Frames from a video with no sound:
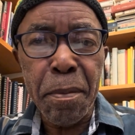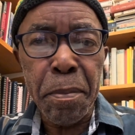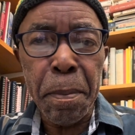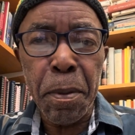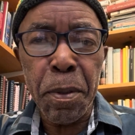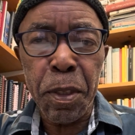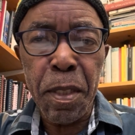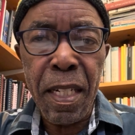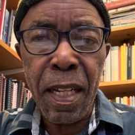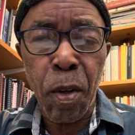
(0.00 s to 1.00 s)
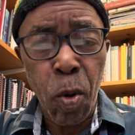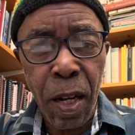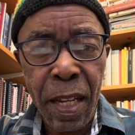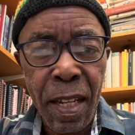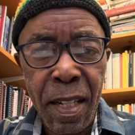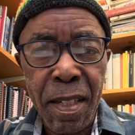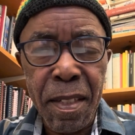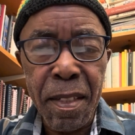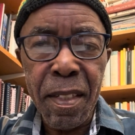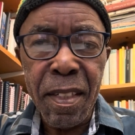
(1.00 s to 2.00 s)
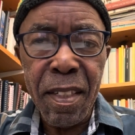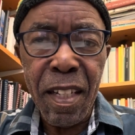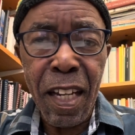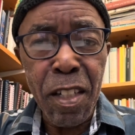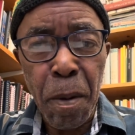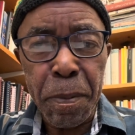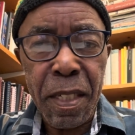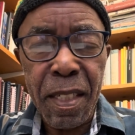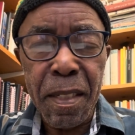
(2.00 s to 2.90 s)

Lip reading: people should acquire, adopt,